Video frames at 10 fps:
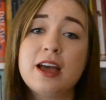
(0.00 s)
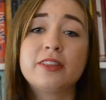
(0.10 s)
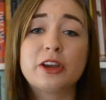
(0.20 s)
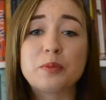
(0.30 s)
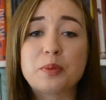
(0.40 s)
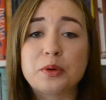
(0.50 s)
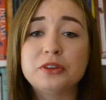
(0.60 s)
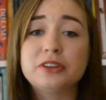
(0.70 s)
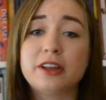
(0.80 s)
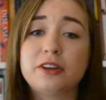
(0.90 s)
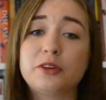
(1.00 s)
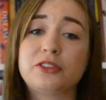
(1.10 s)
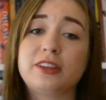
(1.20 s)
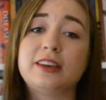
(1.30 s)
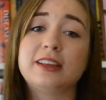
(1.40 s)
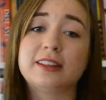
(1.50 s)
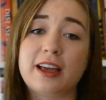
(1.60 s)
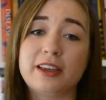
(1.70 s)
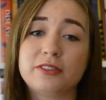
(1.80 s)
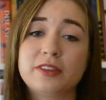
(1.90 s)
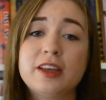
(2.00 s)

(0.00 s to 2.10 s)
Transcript: They're important to understanding life